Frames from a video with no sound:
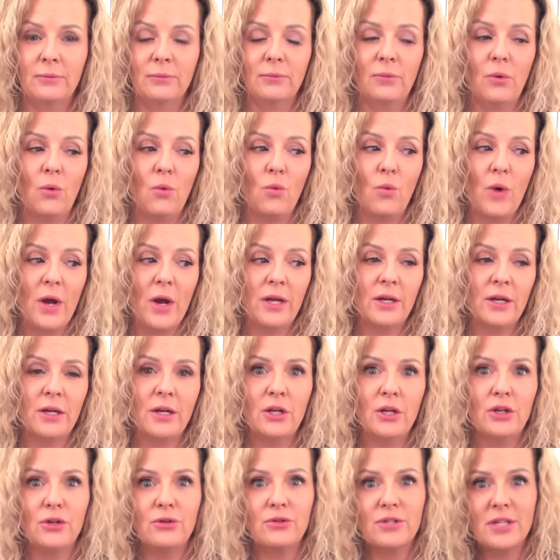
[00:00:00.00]
When
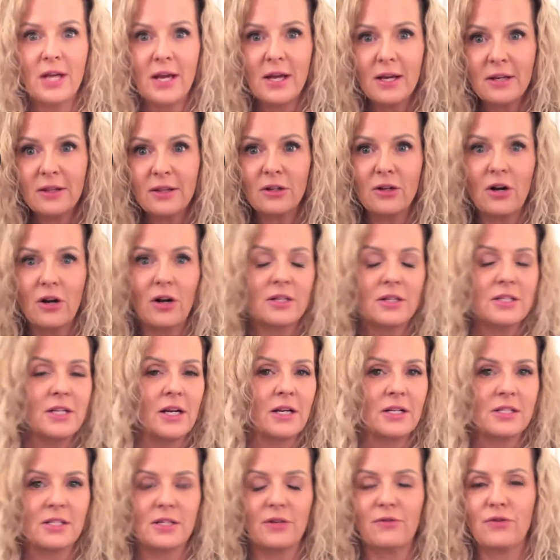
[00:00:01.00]
you take the
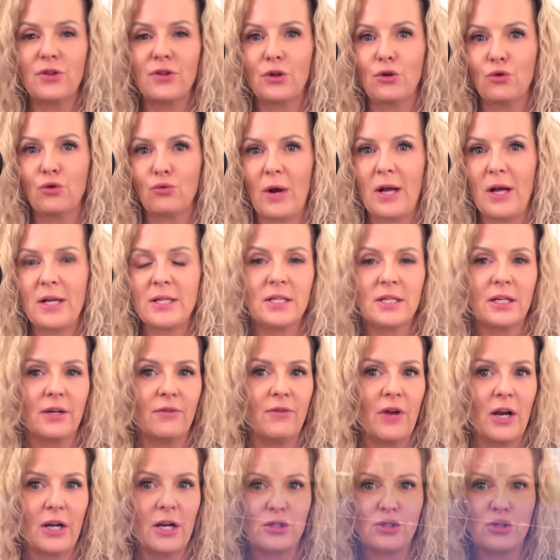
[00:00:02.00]
context of the granting
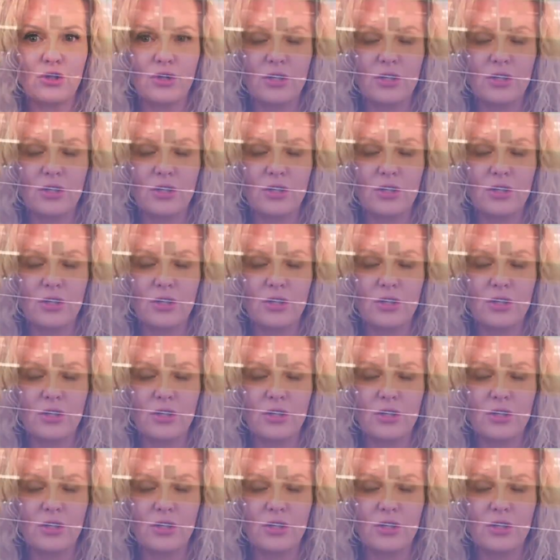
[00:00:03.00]
of extra